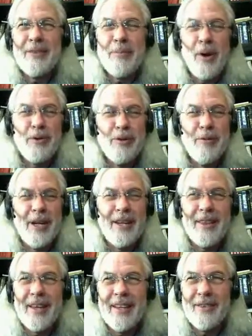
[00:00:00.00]
nice poetry reading
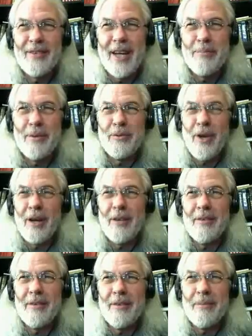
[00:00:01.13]
thing last night, but
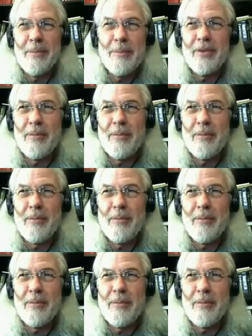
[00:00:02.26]
talking people,